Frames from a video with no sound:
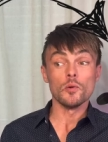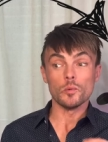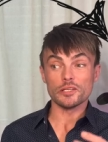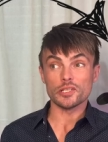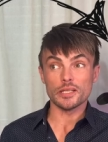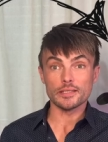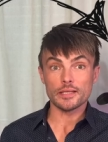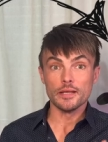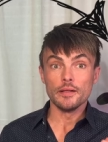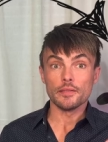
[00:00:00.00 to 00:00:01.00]
which
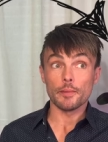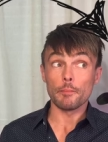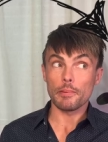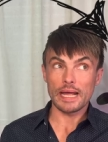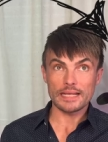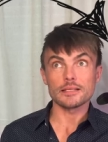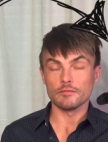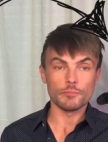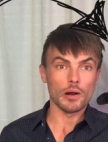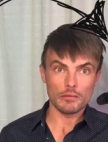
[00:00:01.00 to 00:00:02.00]
is the
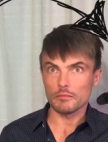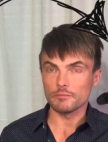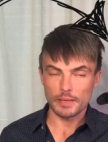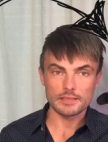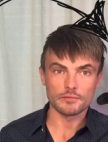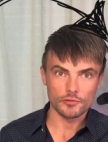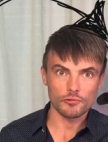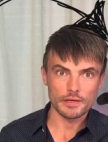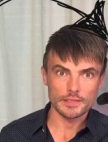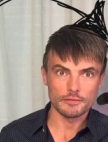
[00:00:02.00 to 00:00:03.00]
passive part of passive
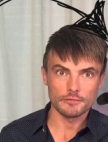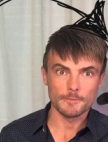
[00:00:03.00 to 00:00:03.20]
aggressive.